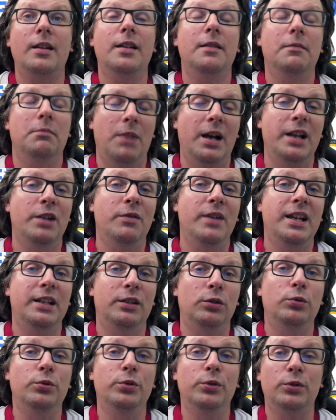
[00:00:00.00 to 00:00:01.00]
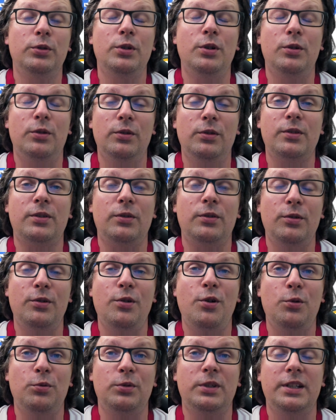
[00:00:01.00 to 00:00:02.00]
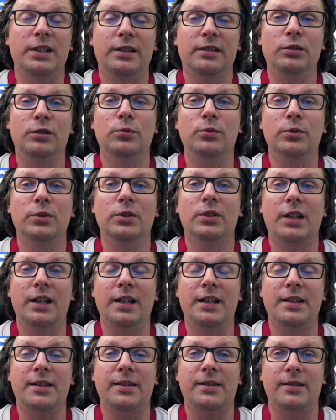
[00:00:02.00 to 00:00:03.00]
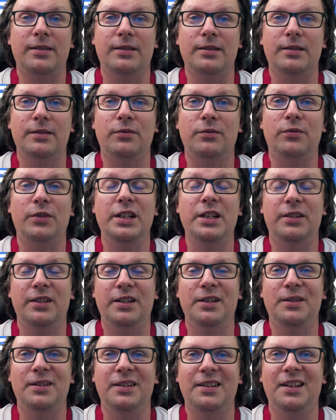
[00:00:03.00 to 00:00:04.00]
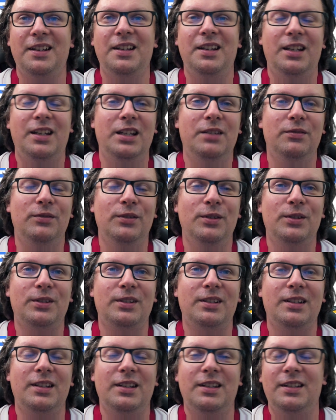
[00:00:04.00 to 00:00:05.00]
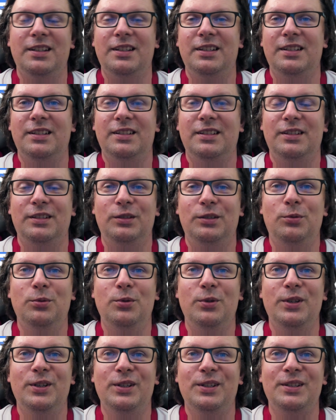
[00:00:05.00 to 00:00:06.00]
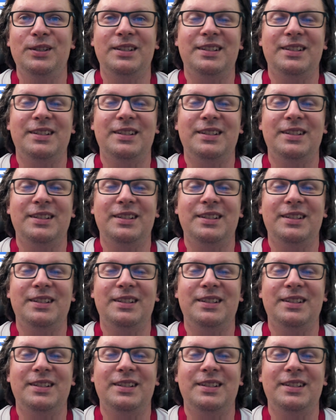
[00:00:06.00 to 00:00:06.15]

By the way, do you also know that Google has a free tier? If not, Google